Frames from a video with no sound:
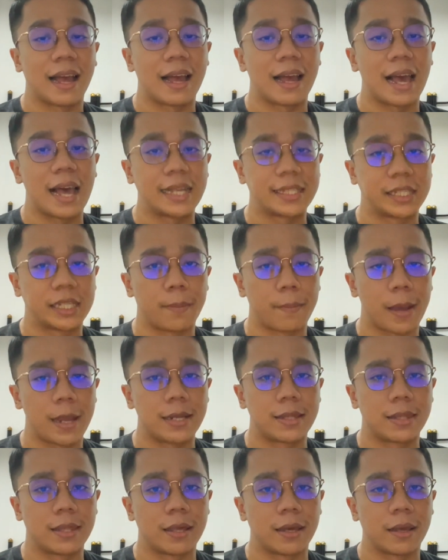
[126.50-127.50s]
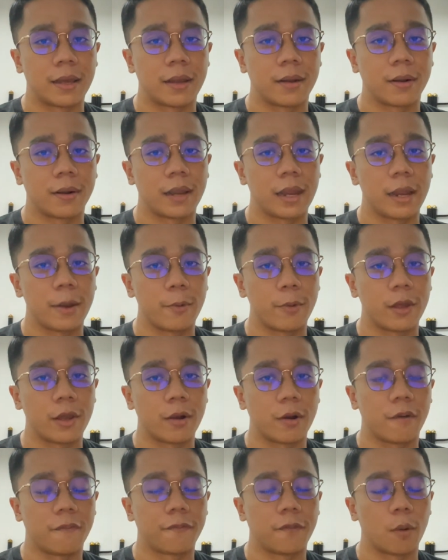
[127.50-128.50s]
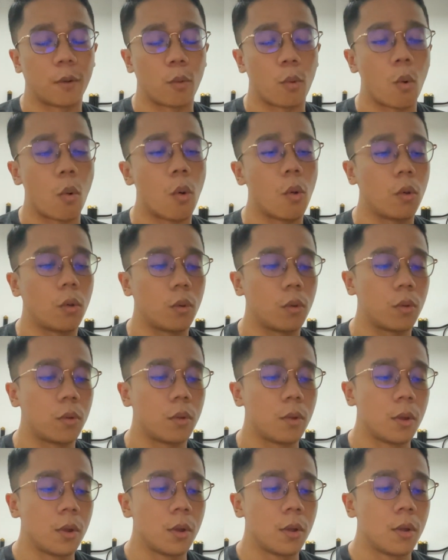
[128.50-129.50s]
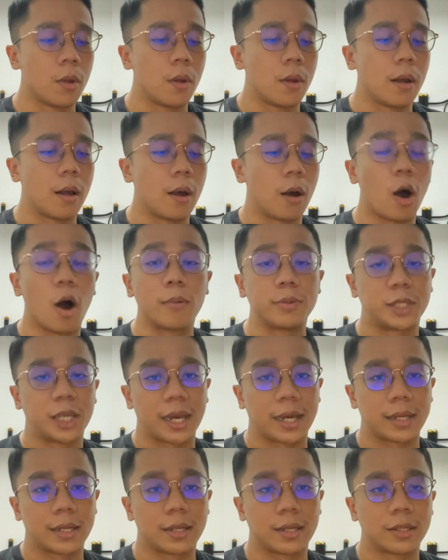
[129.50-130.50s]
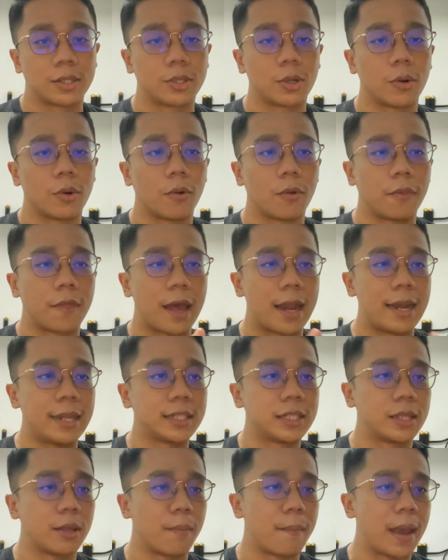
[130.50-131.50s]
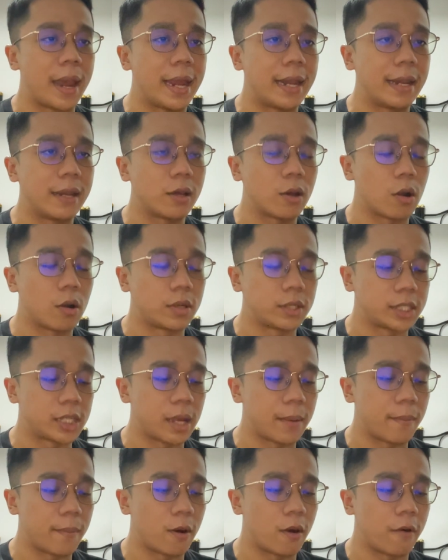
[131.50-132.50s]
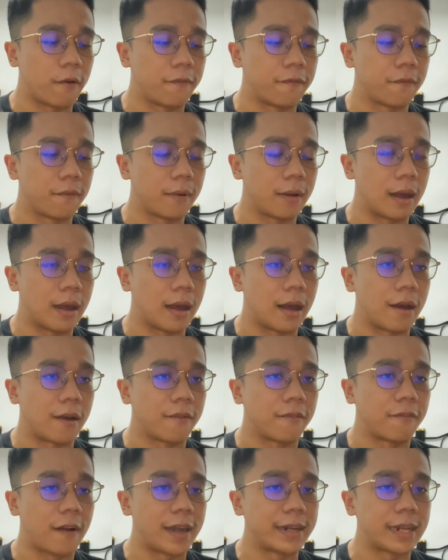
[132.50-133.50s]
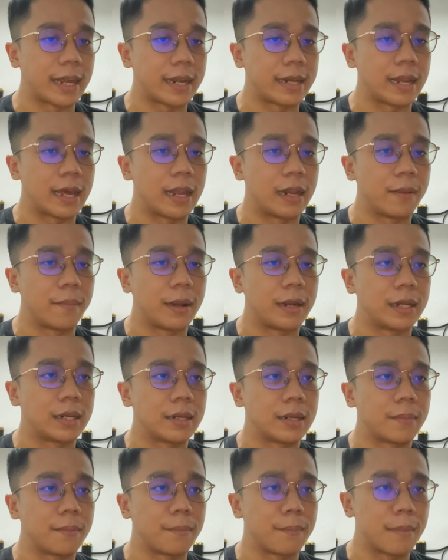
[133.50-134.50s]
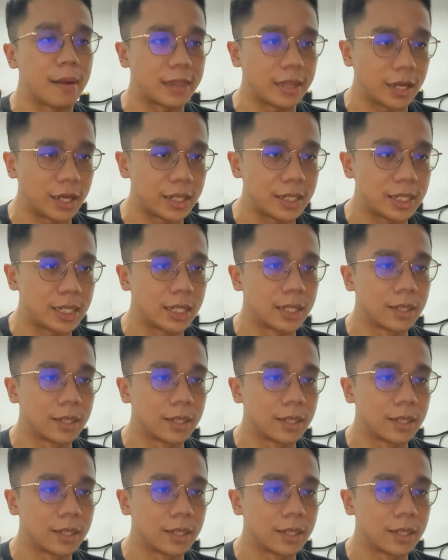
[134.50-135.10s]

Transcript: estimate the area of the whole object. So that is the main concept of finite element method.